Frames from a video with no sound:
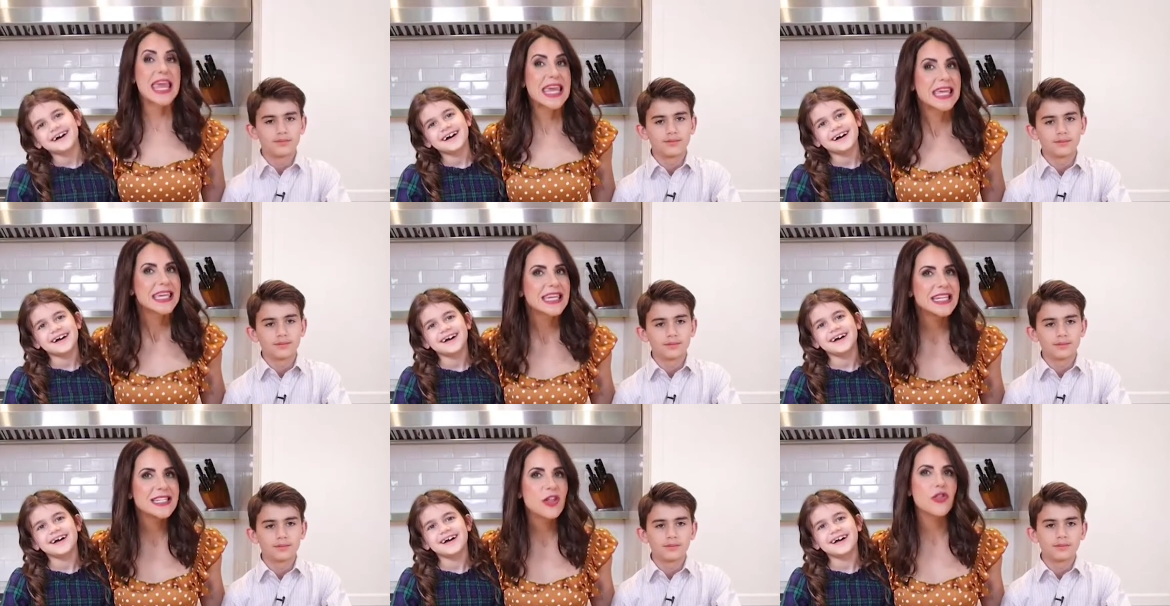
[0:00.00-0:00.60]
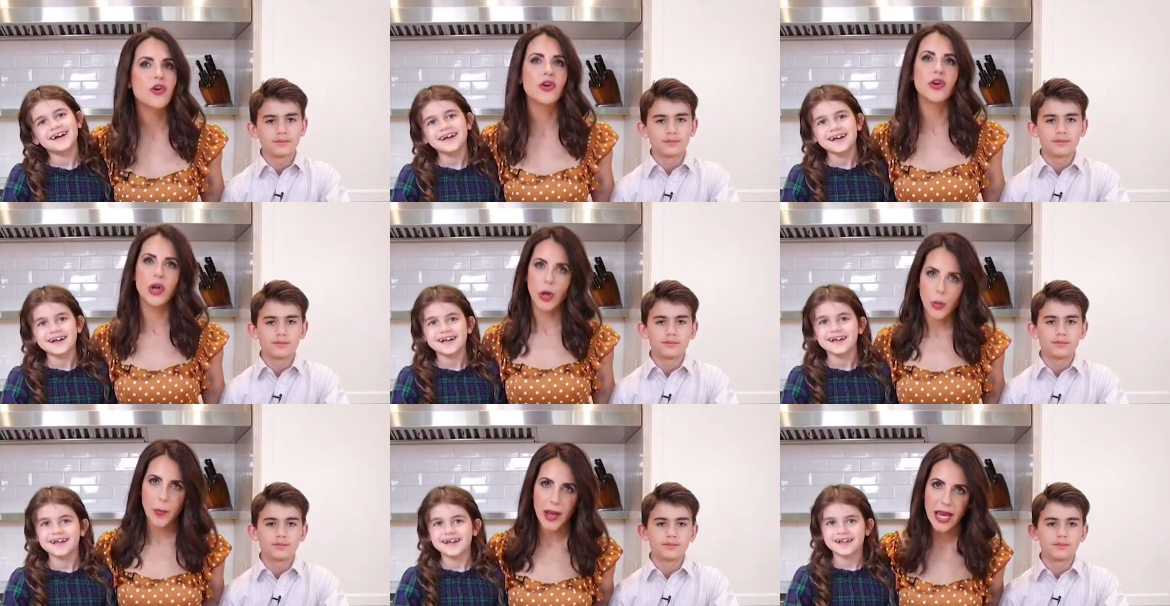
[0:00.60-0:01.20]
Speaker 1: and they're no
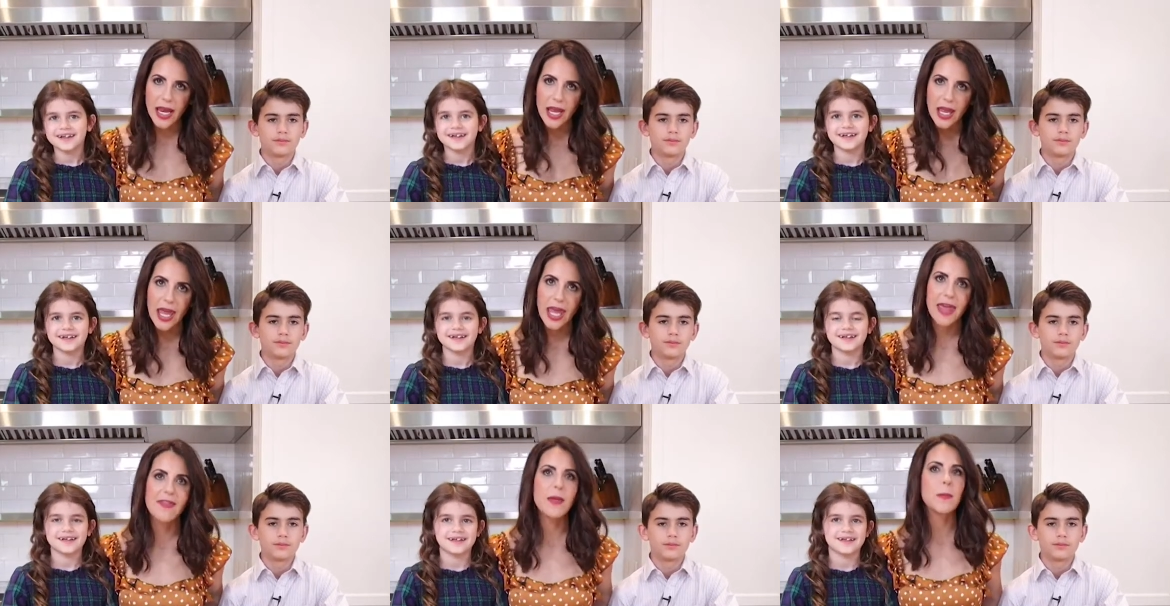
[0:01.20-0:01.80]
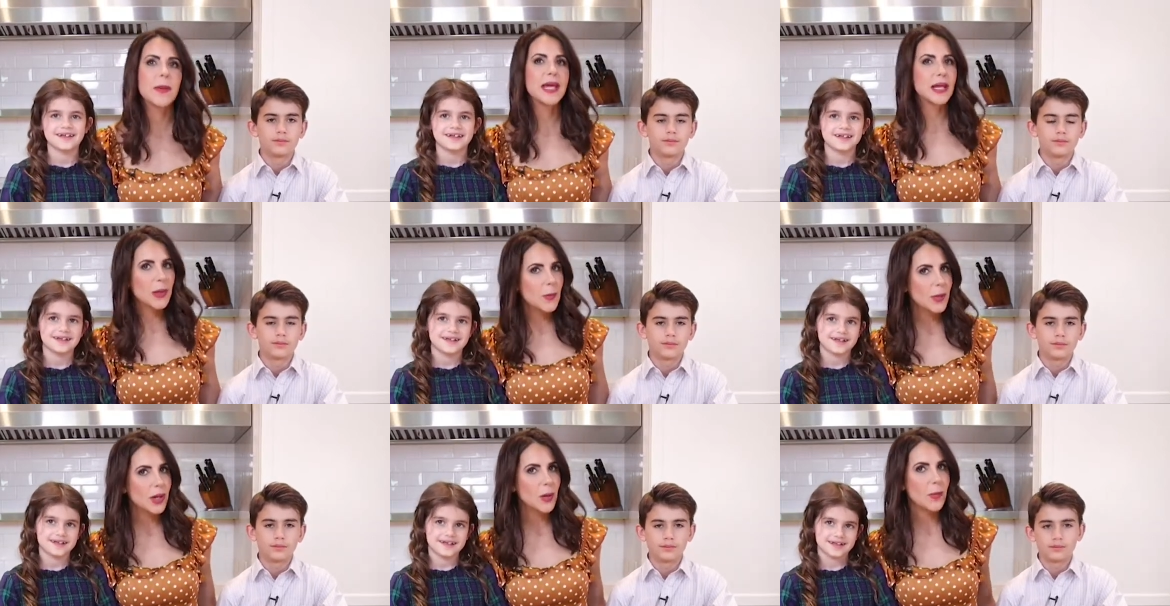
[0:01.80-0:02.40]
bake and the peanut
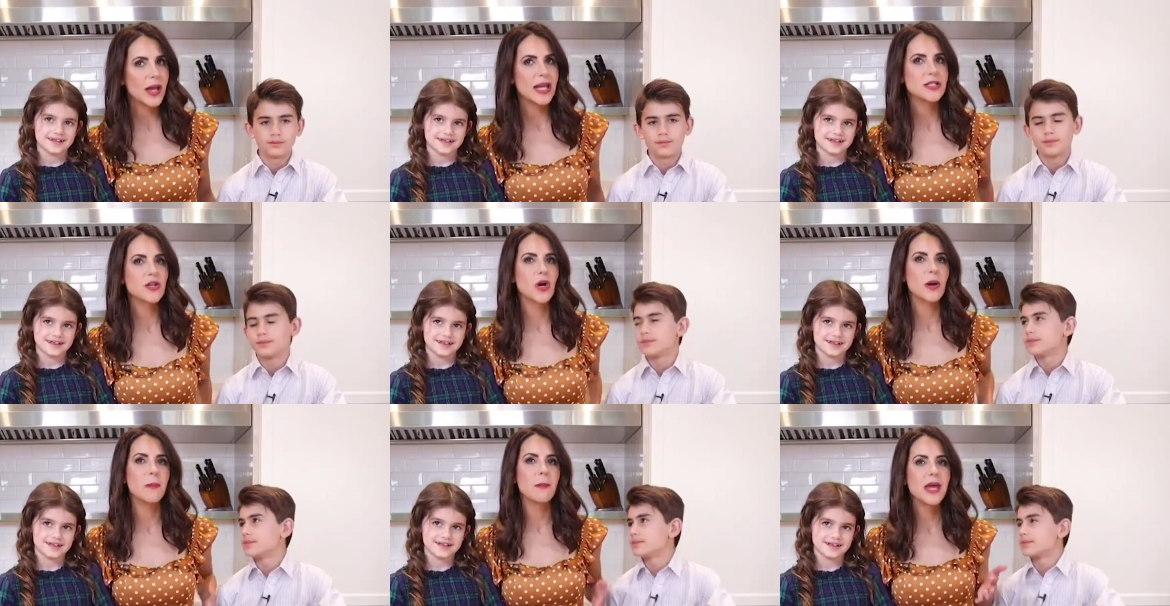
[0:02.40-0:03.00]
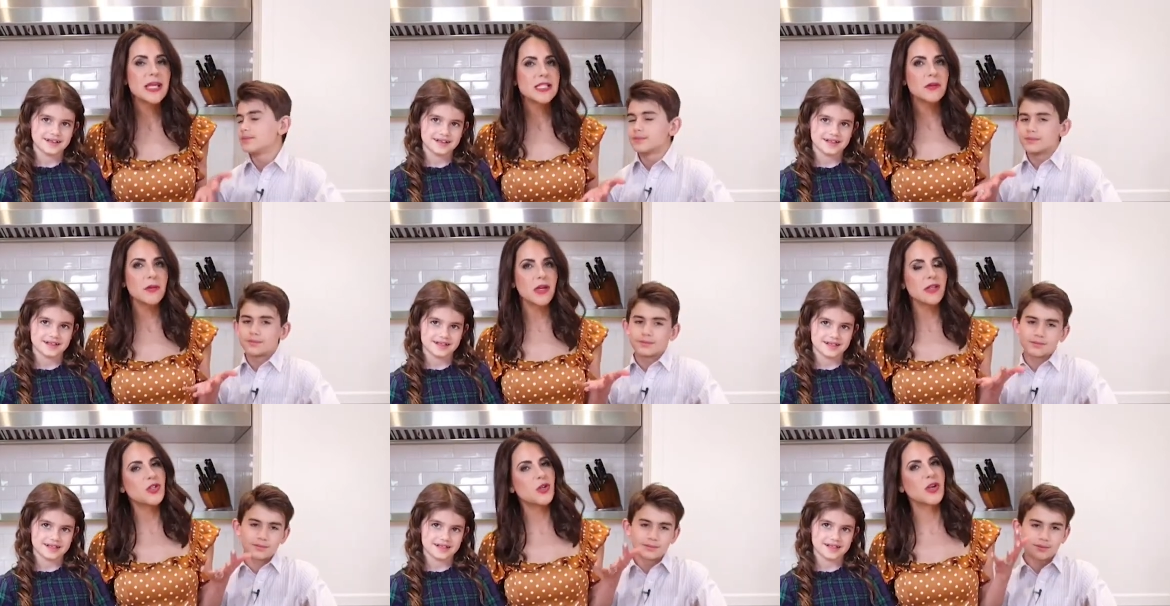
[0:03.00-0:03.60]
butter bites are amazing
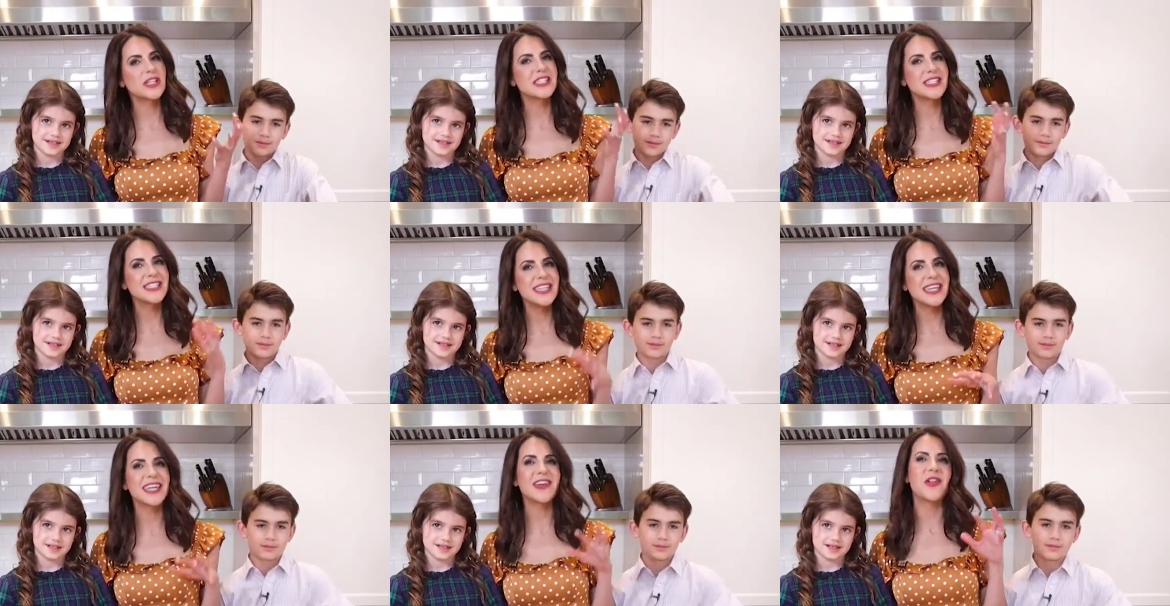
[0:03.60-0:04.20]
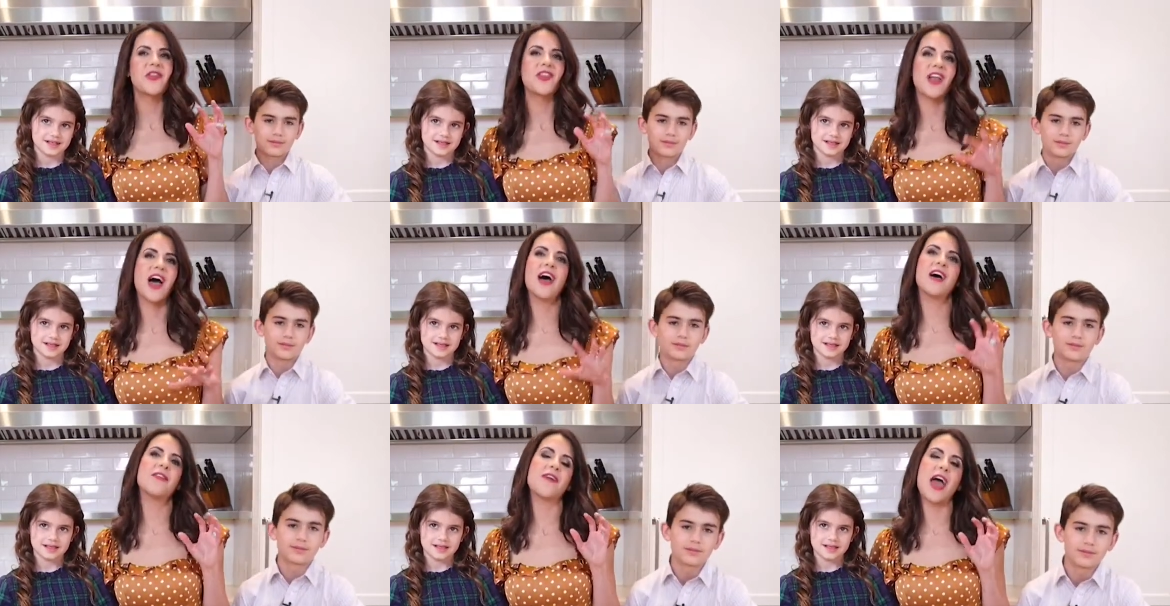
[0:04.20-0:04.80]
because you can sneak in a lot
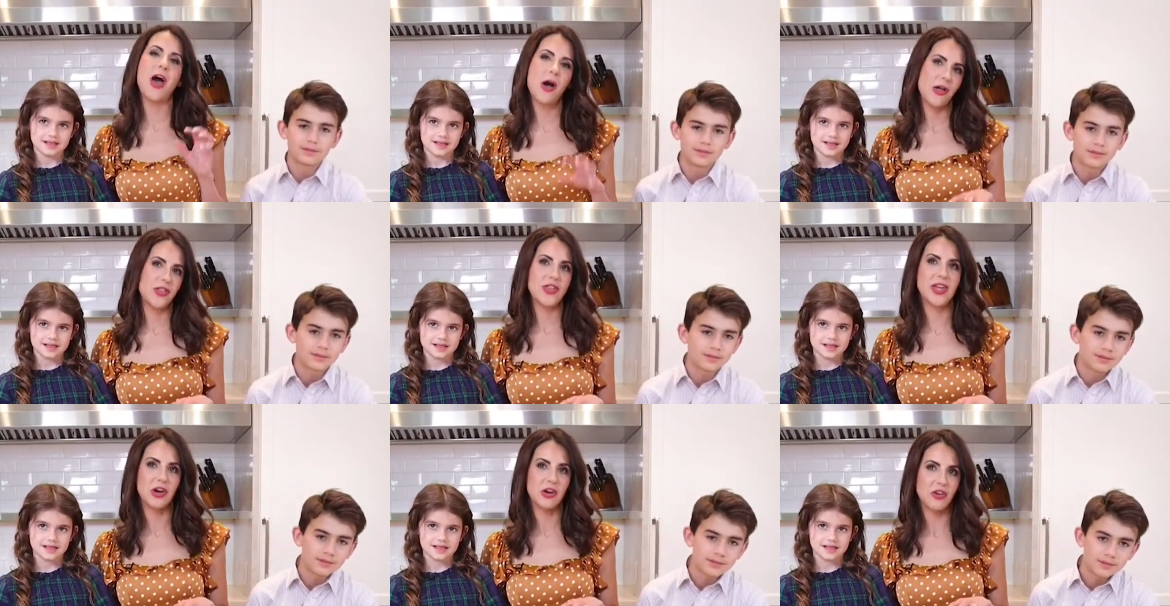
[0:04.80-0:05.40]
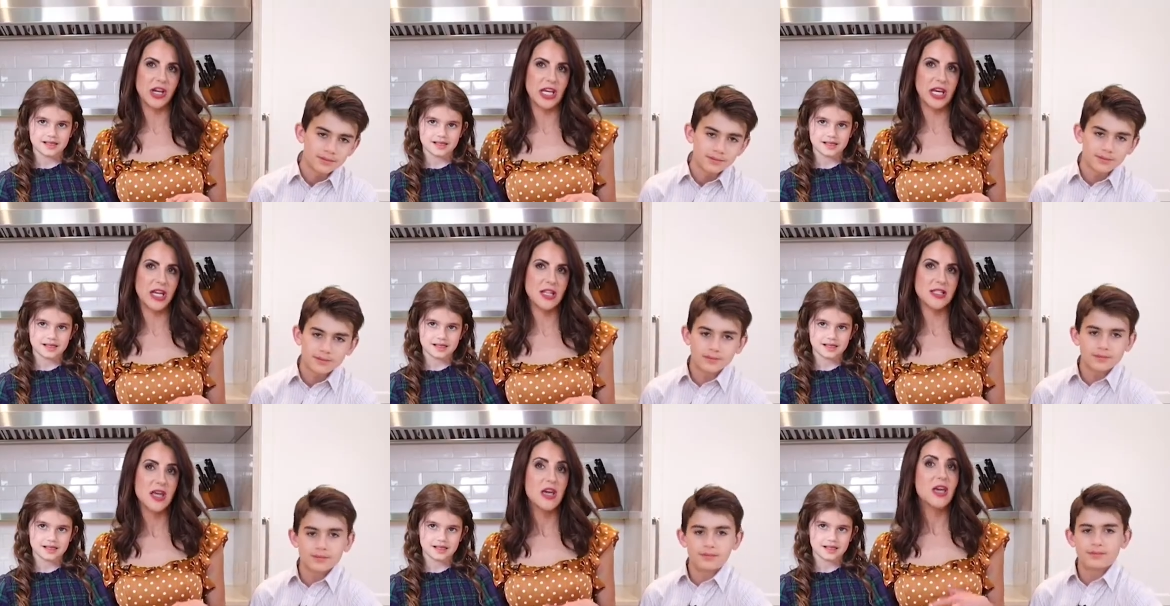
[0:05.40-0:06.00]
of healthy ingredients.
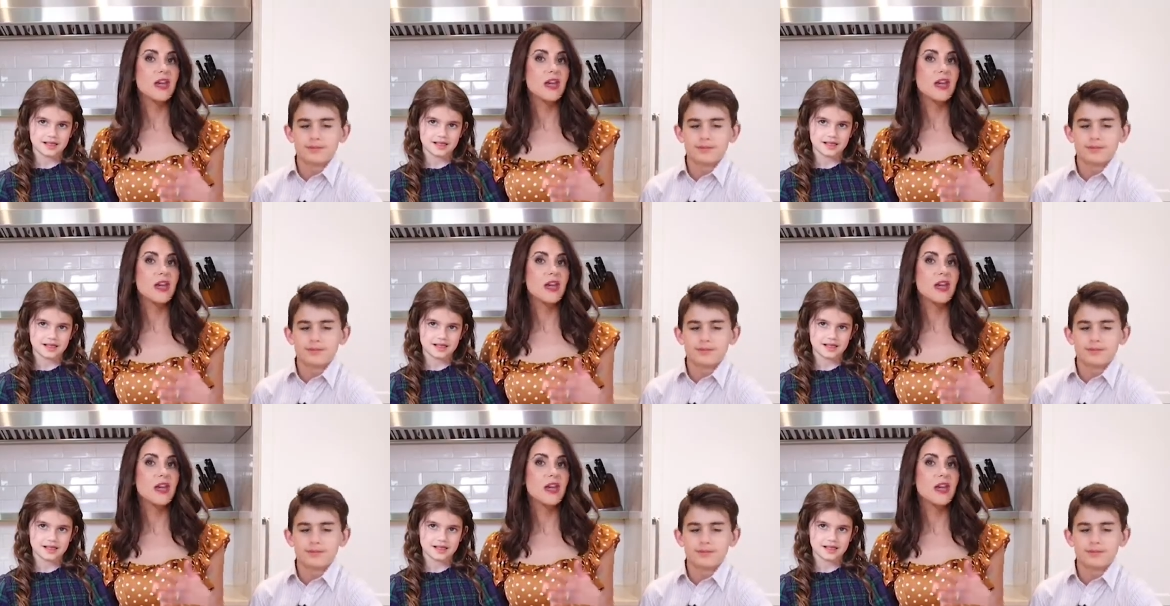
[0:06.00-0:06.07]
